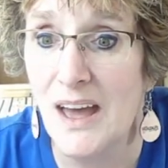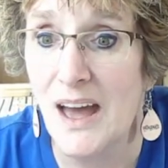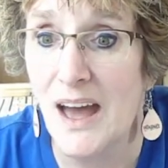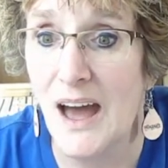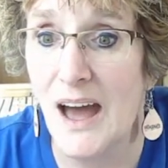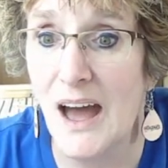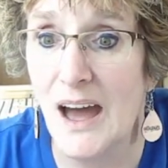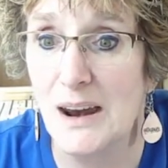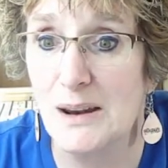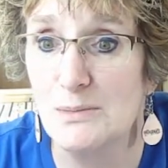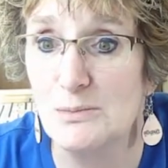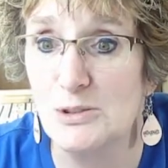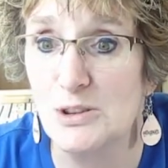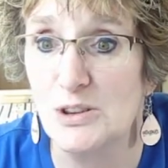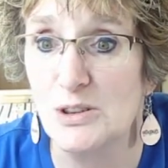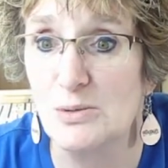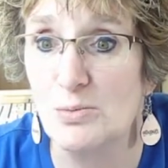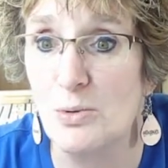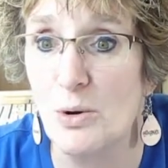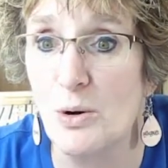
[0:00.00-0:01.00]
Adam
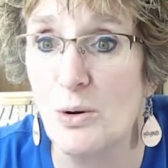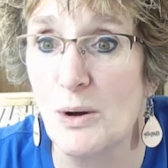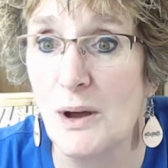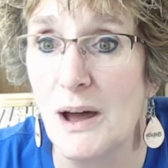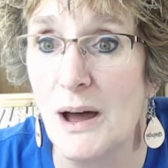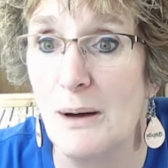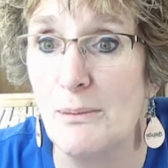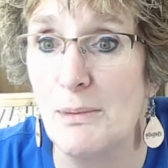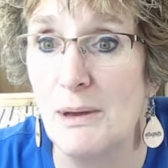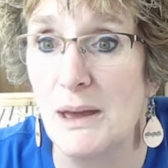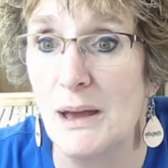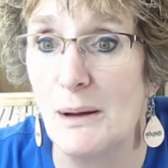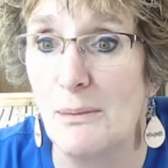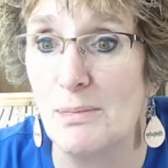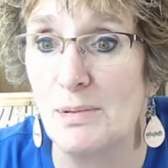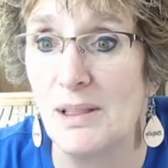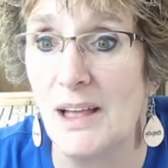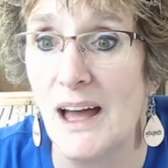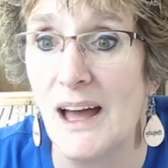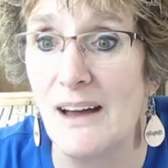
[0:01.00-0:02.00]
just woke hubby up
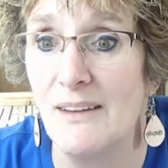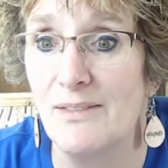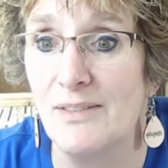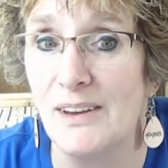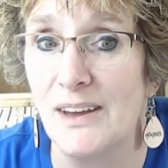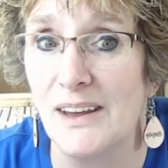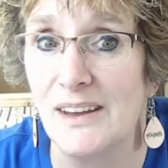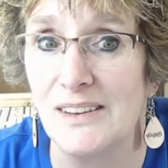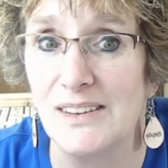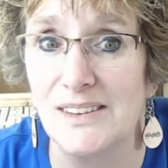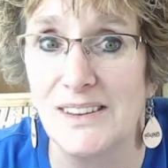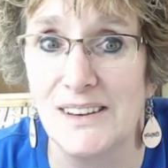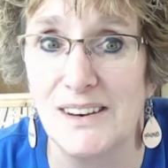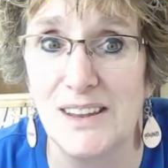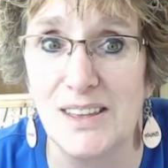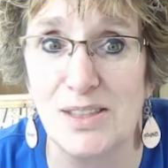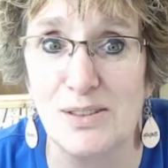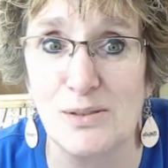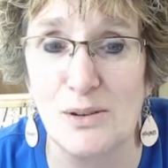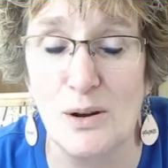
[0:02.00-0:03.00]
laughing. Did
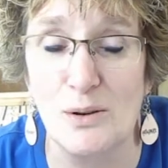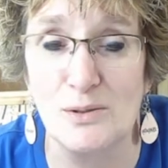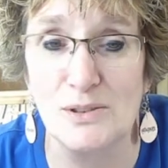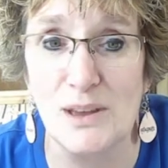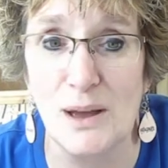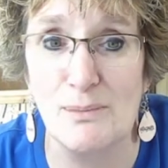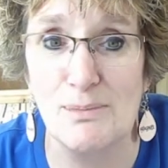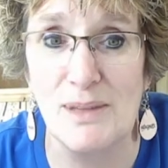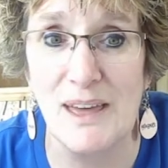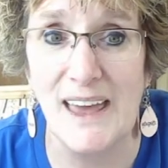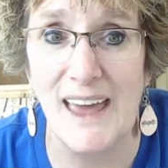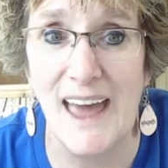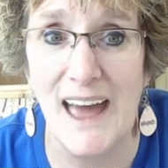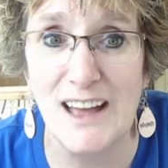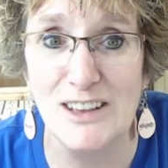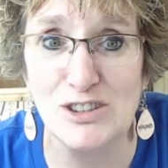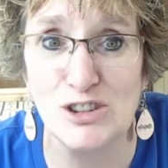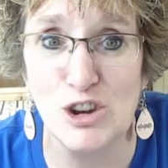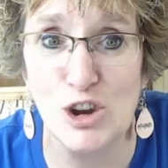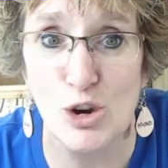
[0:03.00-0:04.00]
he throw something
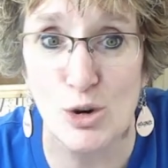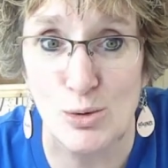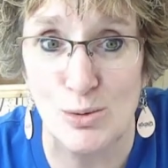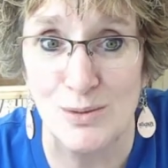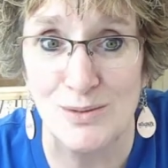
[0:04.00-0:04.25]
at you?